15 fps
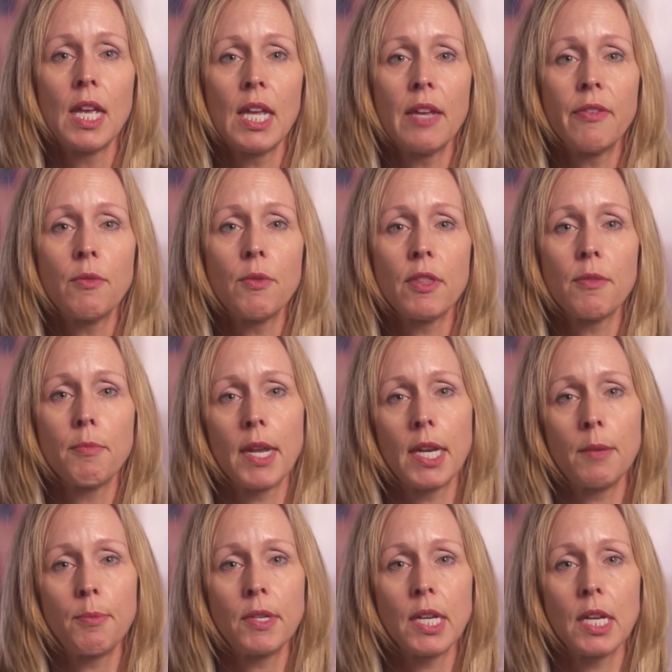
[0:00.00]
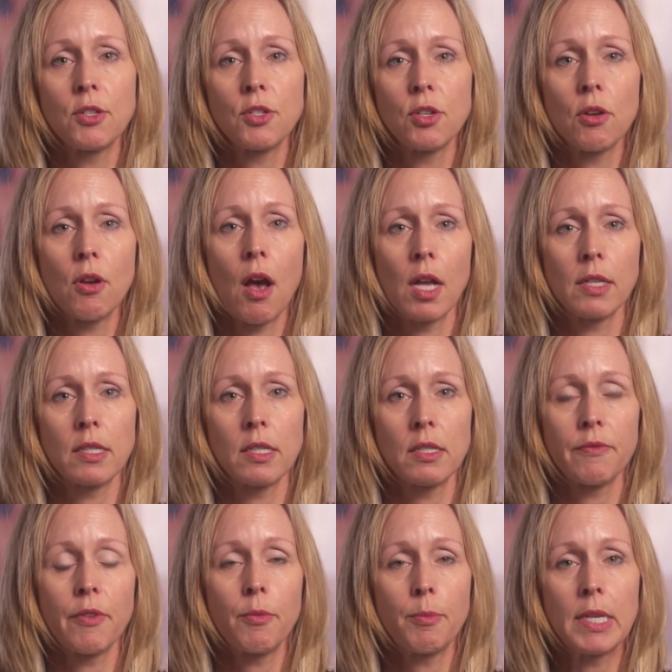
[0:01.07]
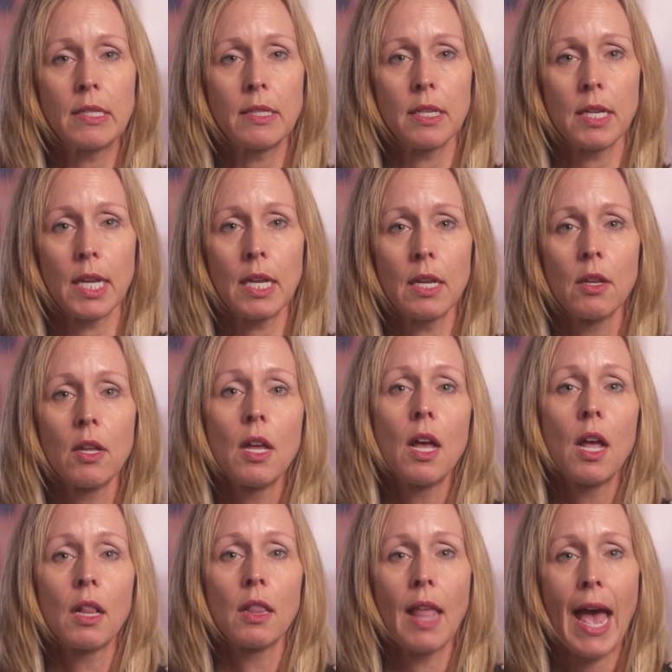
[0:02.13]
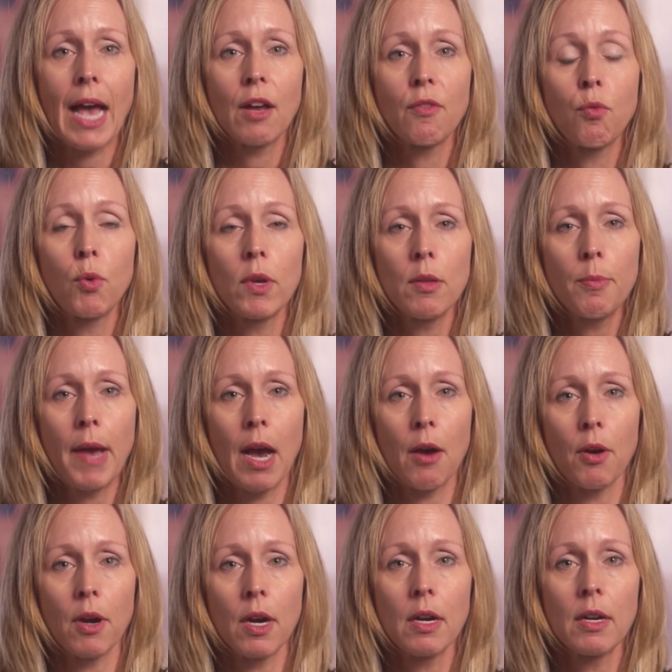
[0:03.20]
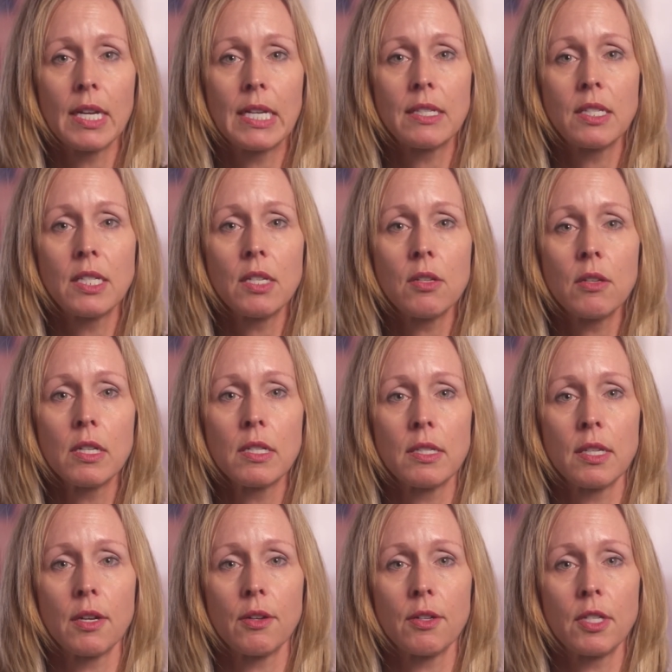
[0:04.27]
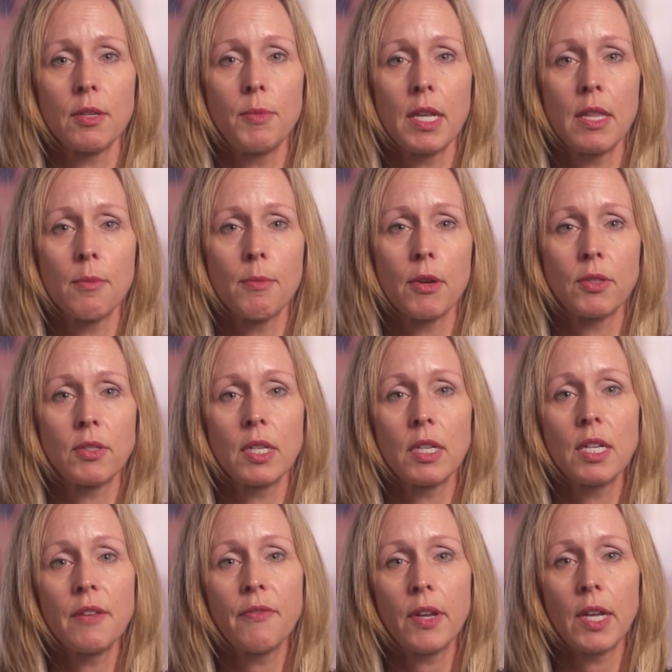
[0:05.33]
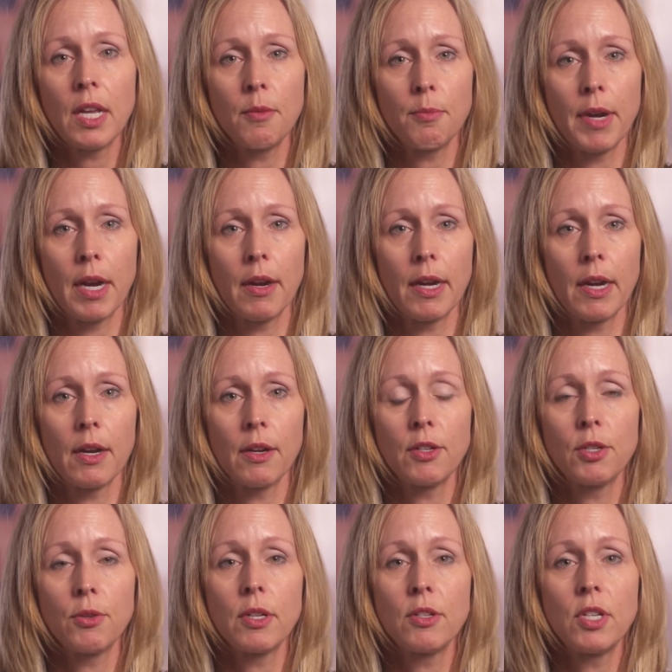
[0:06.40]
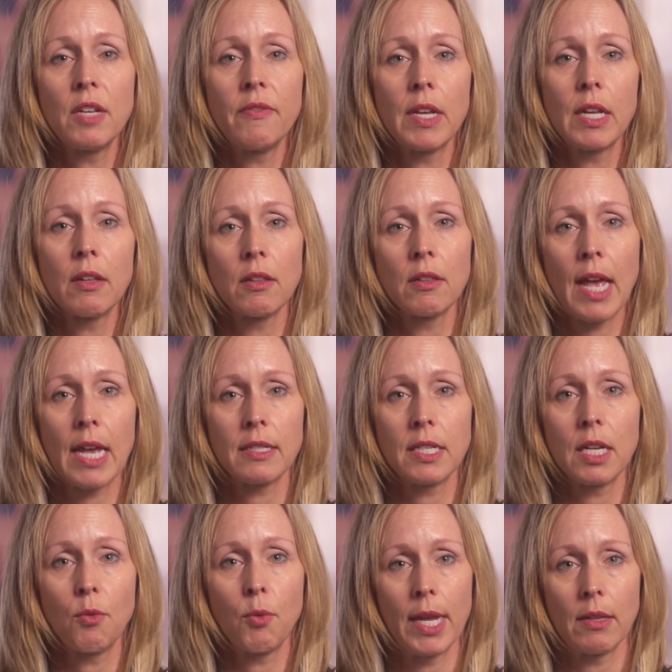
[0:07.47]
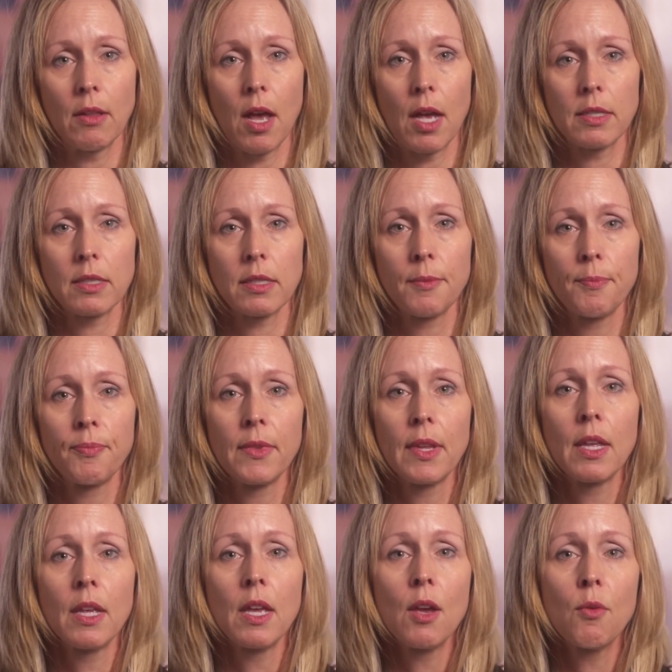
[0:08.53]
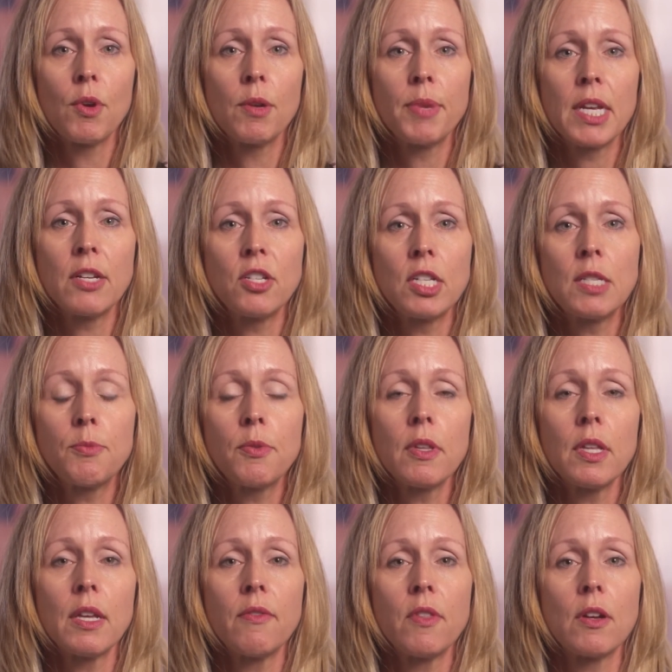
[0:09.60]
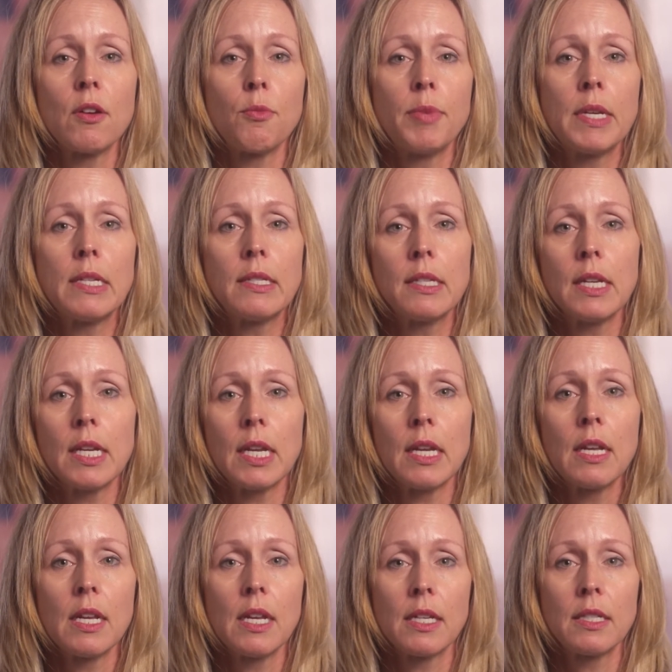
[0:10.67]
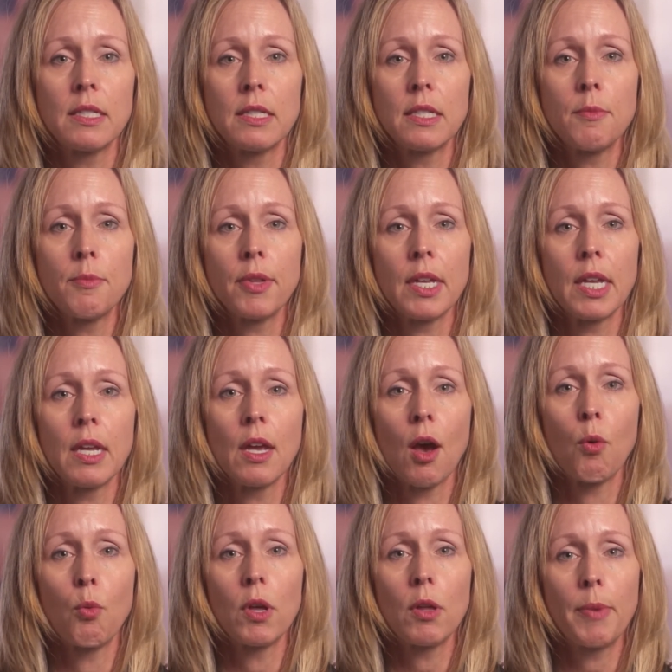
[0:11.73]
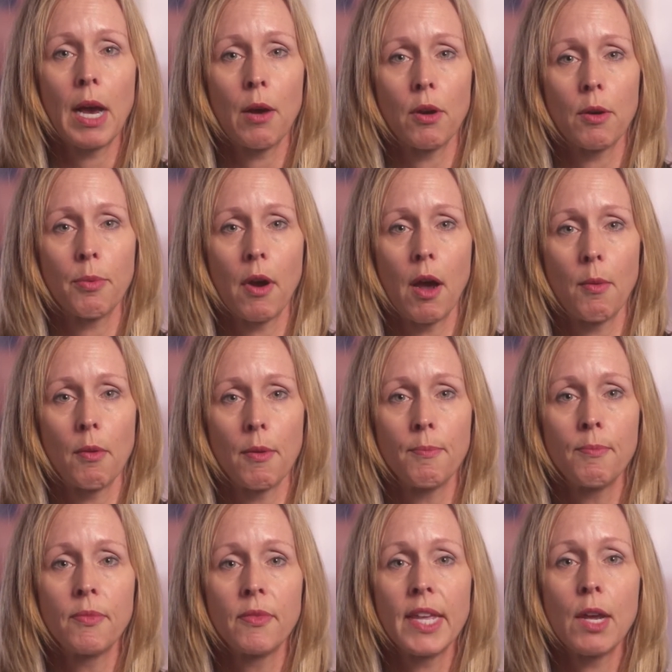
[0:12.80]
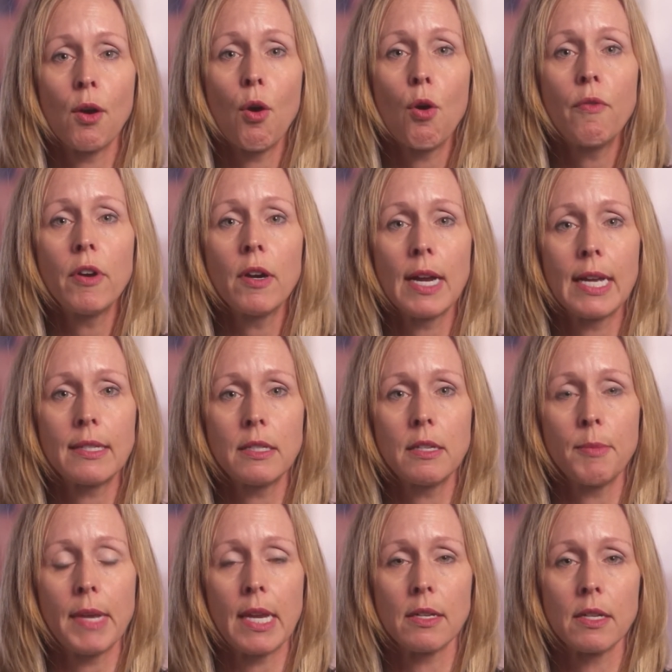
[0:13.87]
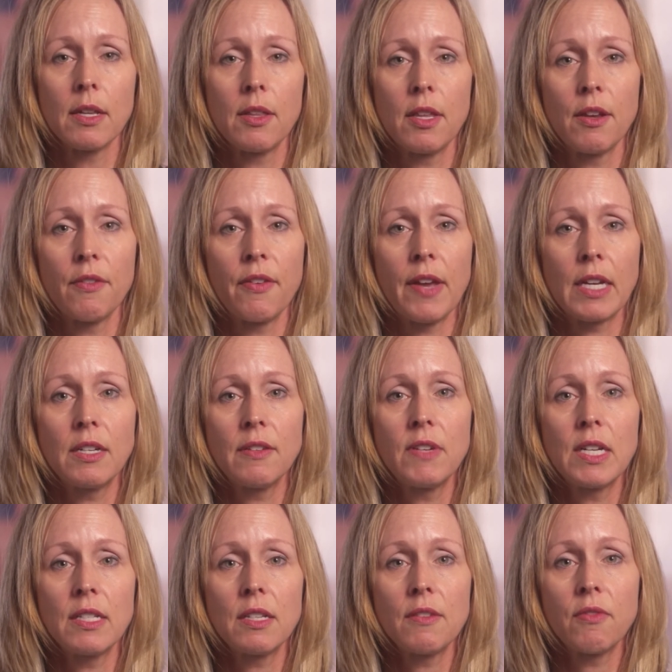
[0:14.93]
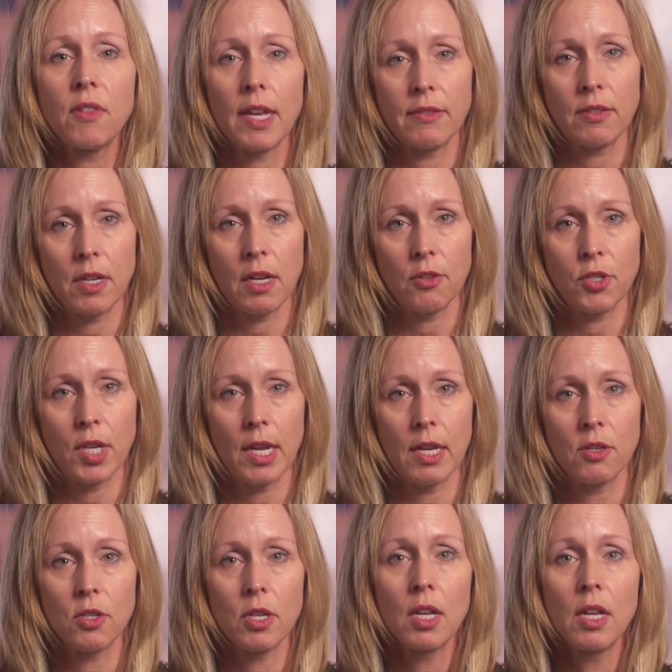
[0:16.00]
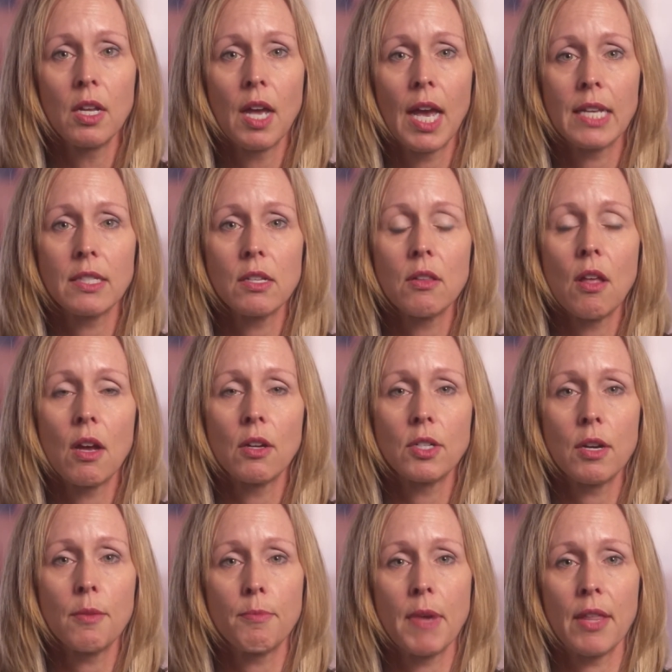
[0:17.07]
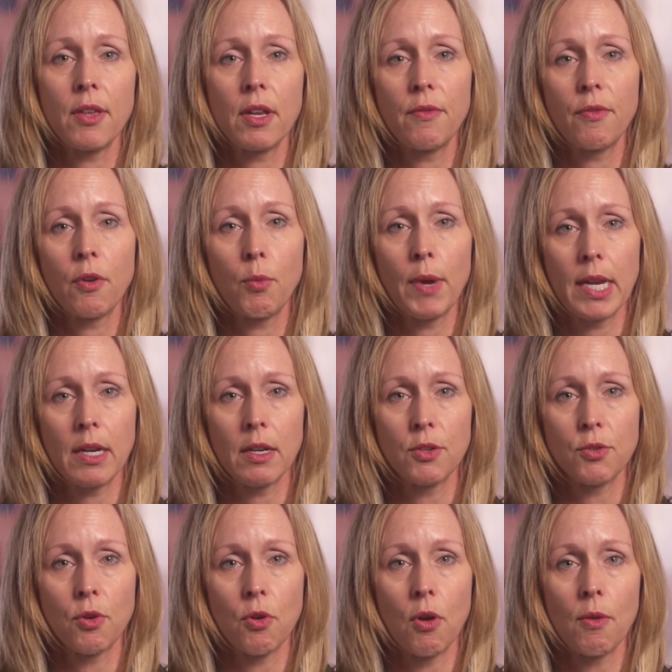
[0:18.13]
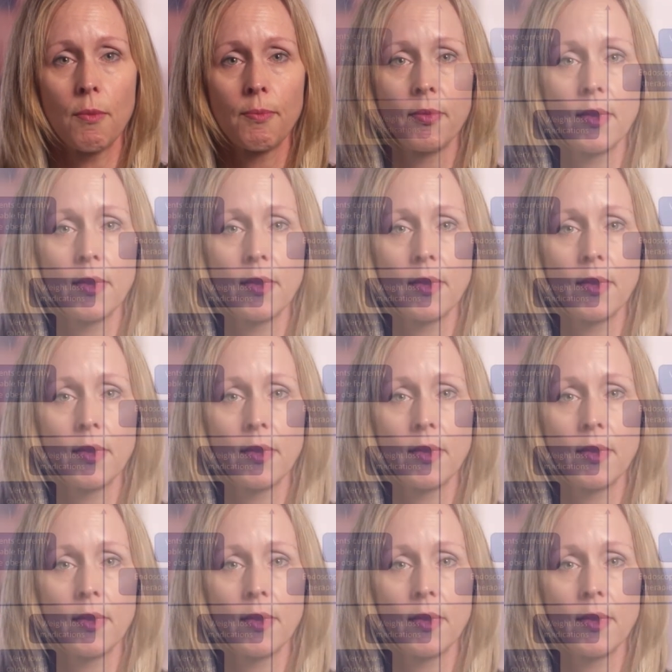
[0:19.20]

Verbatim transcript: Even with many potential causes of obesity, lack of willpower is still considered to be the most significant barrier to achieving lasting weight loss. When patients believe that obesity is simply a willpower problem, they overestimate the effectiveness of lifestyle change as a long-term method for weight control.